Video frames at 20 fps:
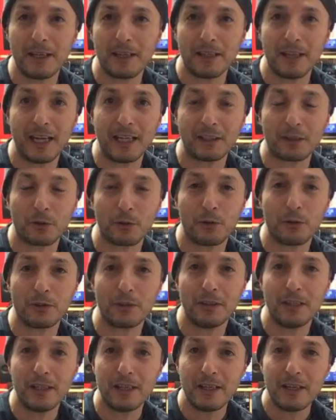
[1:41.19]
And later
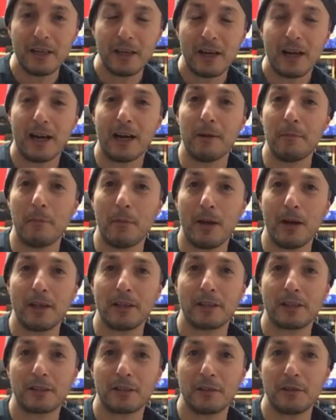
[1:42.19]
on, I
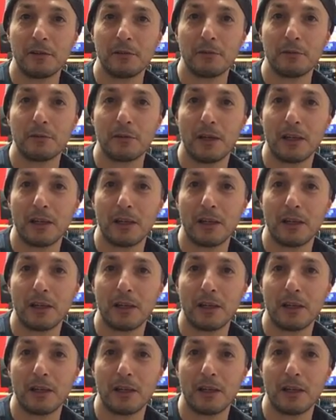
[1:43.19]
might do